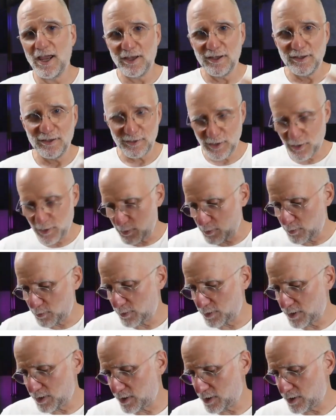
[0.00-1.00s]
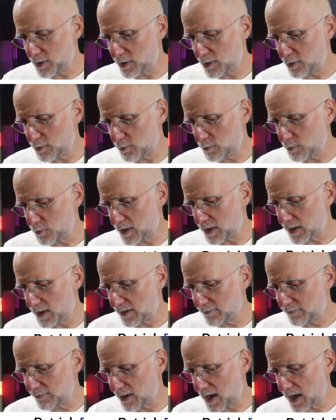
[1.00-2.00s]
So,
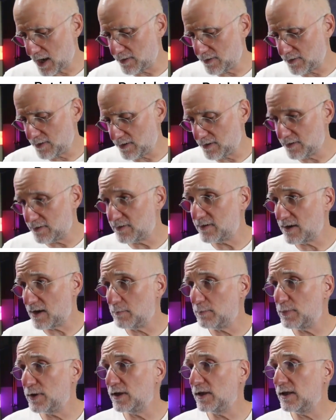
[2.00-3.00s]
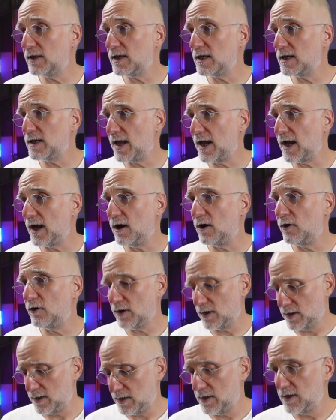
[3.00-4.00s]
I've got this ability now
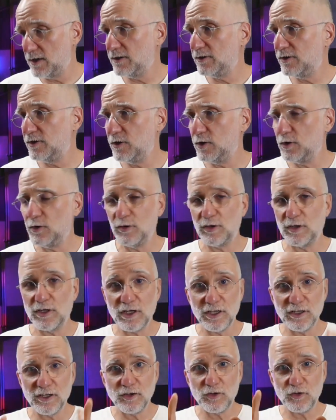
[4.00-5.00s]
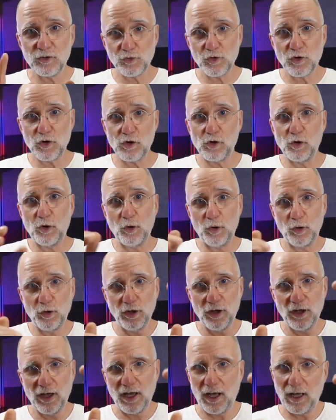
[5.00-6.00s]
to control
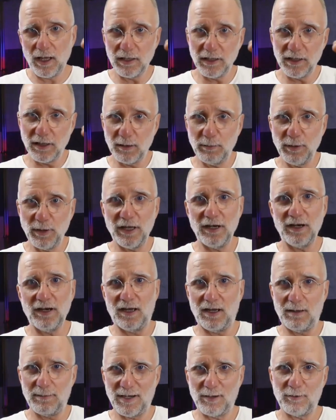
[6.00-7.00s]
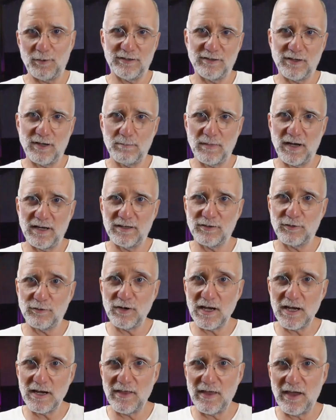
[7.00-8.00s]
a little bit about what's on my
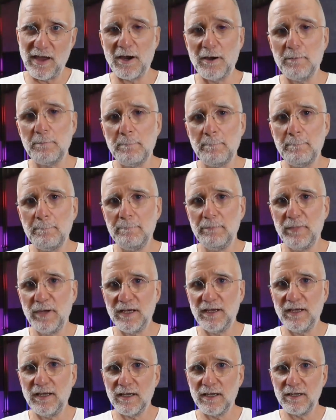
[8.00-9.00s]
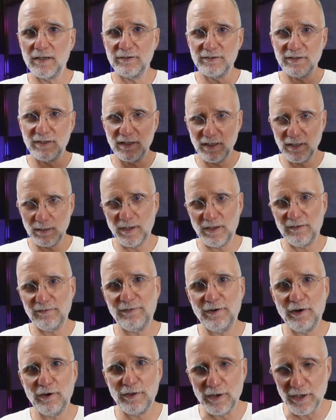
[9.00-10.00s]
screen there, but it goes a little bit
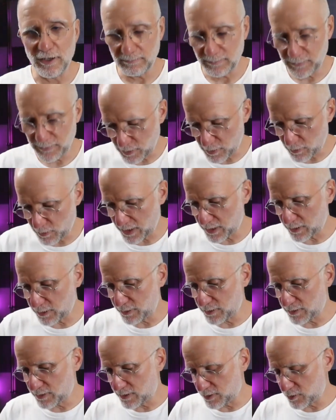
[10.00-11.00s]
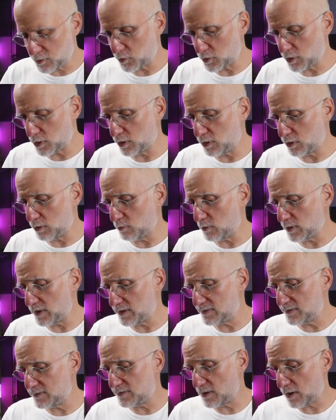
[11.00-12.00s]
further. So I could control
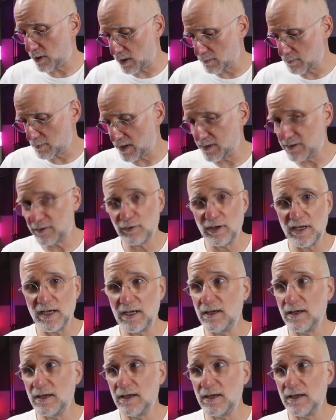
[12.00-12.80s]
what's on my screen.